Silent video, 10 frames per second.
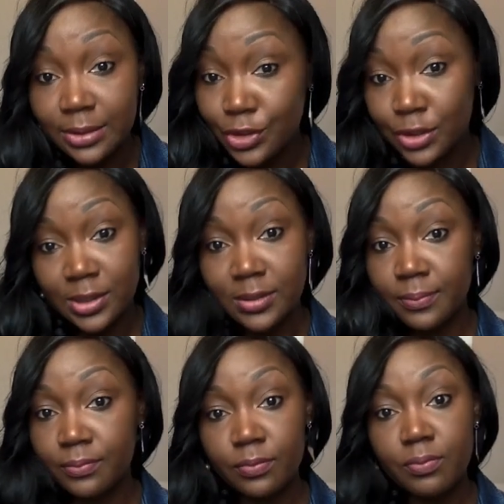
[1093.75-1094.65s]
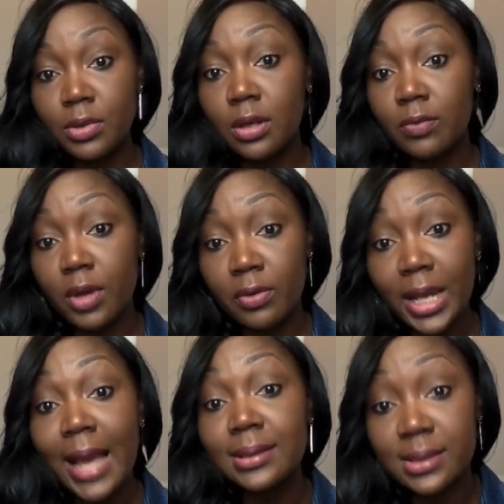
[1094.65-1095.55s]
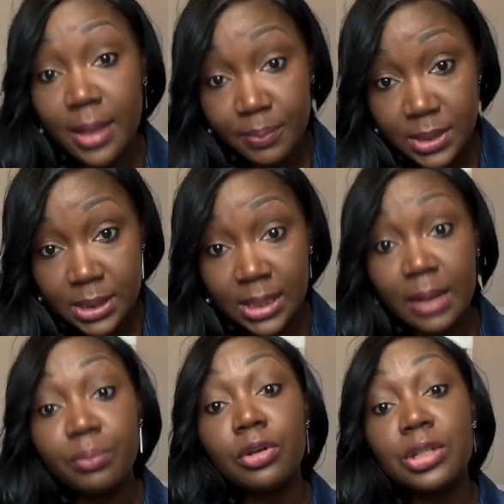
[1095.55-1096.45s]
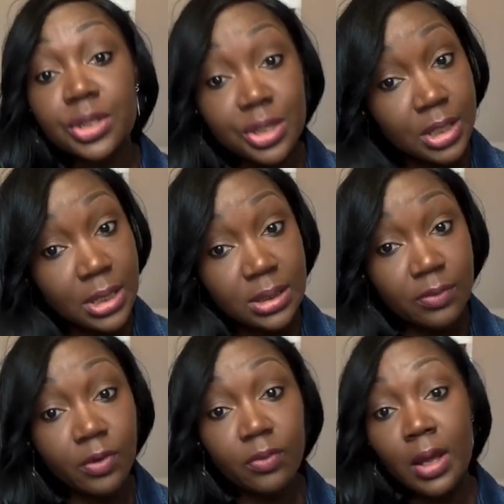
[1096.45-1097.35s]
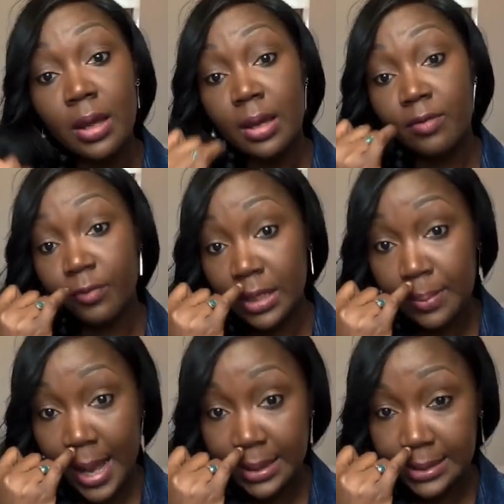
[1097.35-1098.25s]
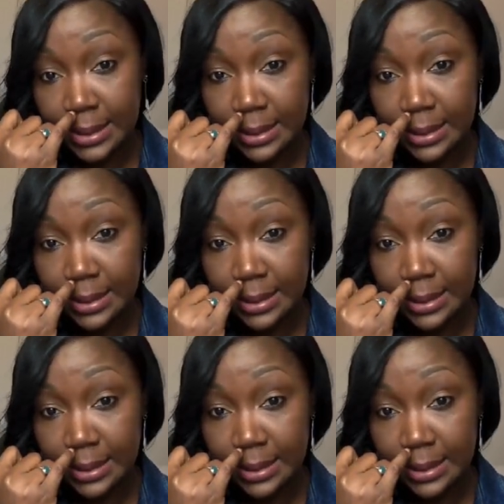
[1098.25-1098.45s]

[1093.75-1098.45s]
Just be very accepting and appreciative of feedbacks and